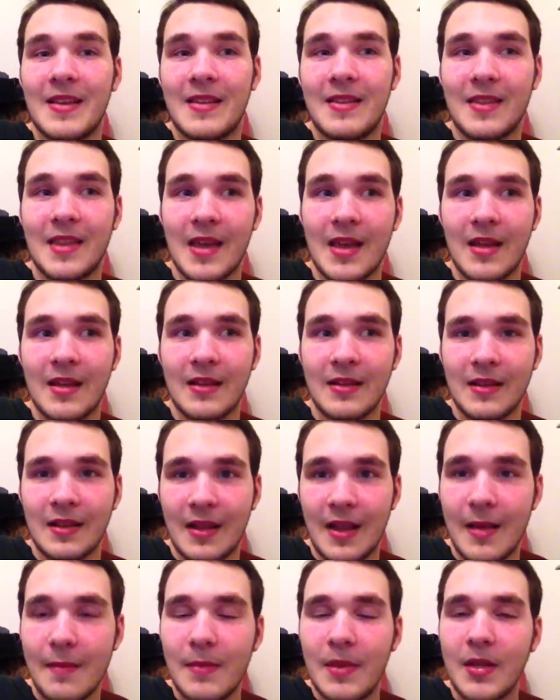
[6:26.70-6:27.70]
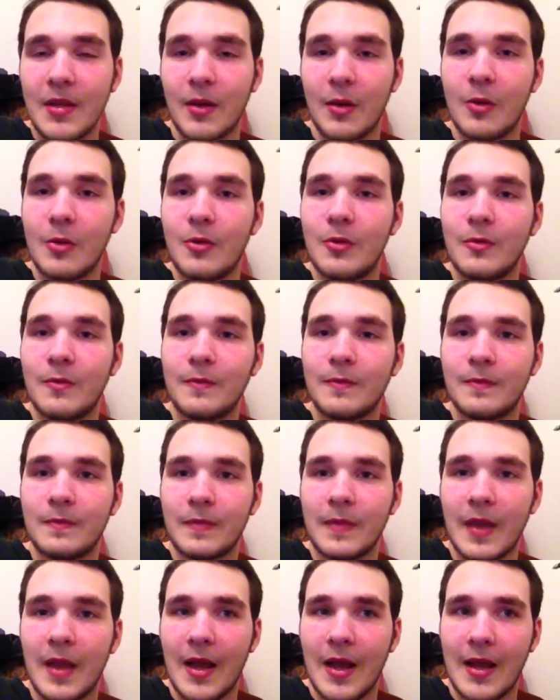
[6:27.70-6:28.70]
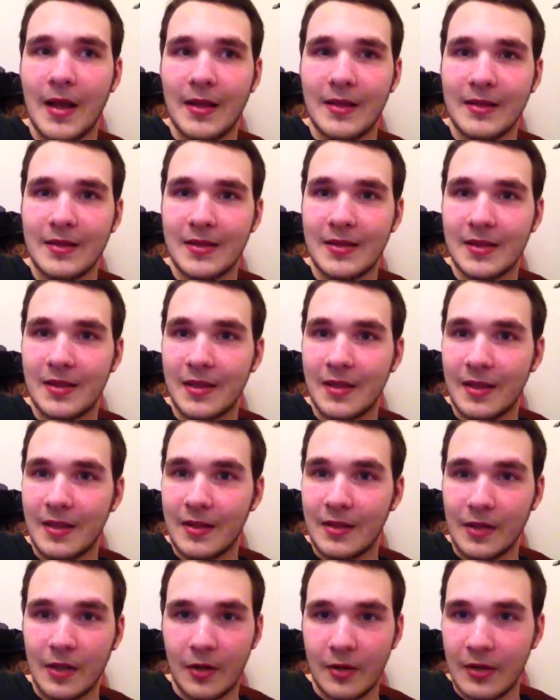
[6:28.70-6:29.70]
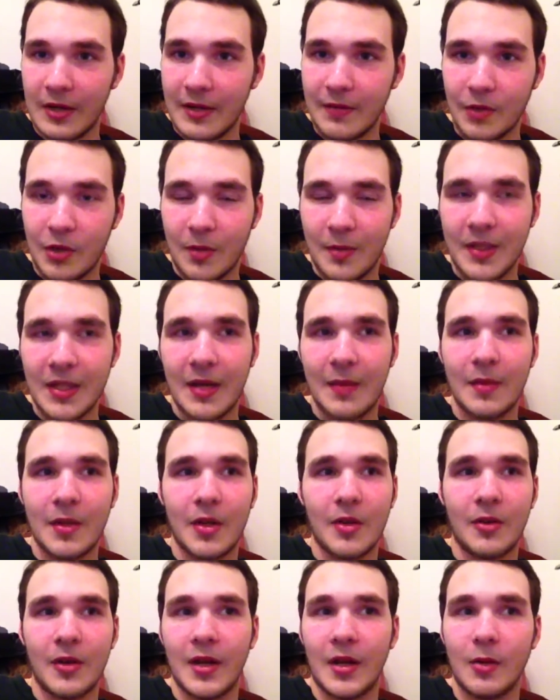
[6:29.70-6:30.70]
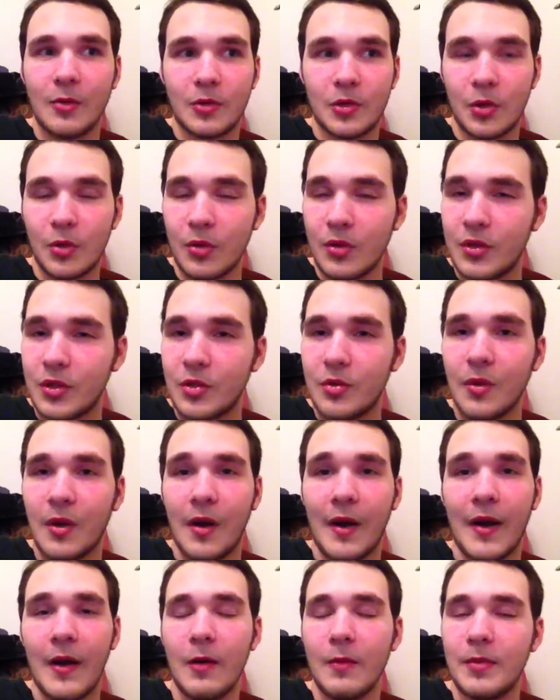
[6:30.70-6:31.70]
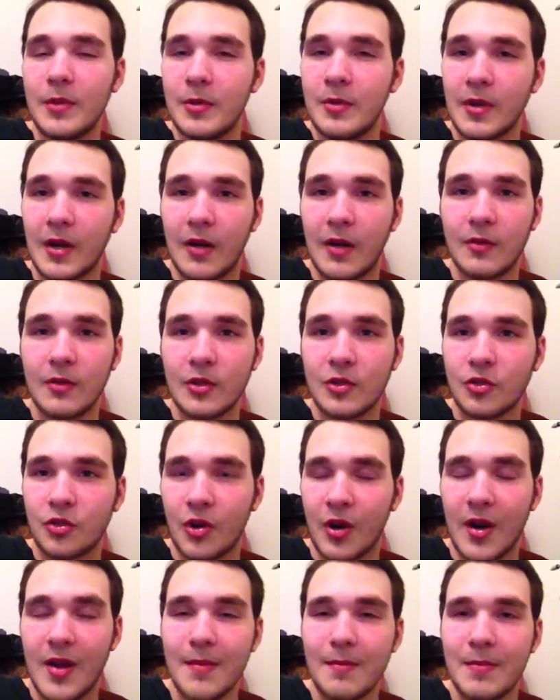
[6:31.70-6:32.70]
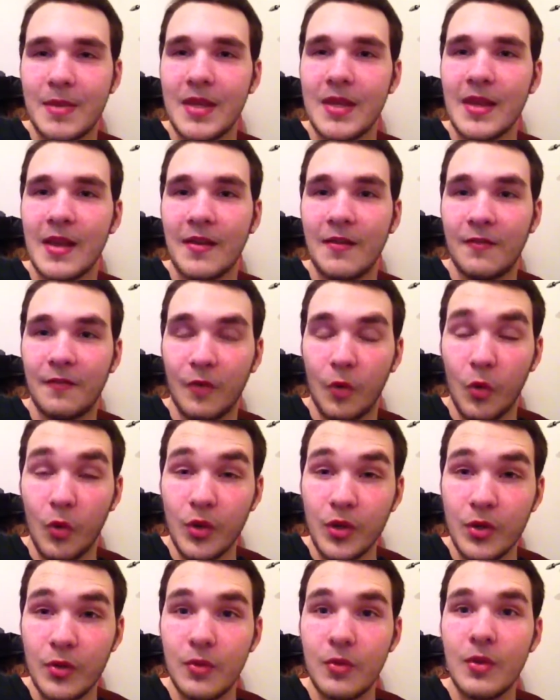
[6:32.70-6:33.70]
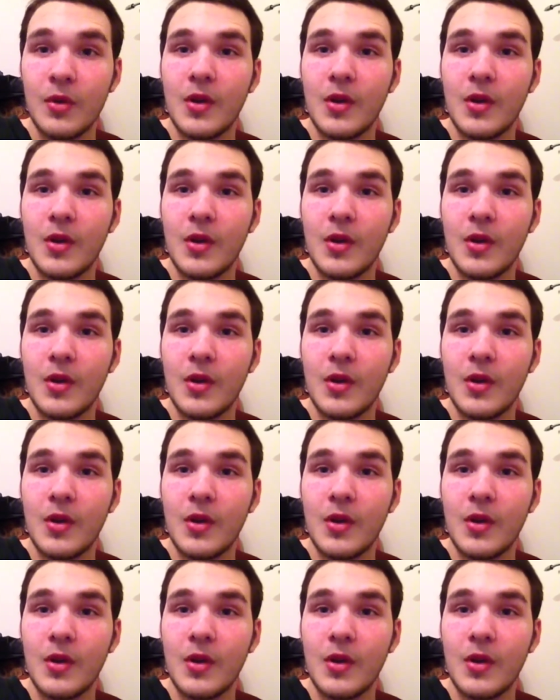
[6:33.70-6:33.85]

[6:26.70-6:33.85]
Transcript: then let me know, and leave a comment down below, and I'll talk to you, I'll help you, and I'll just try and be there for you.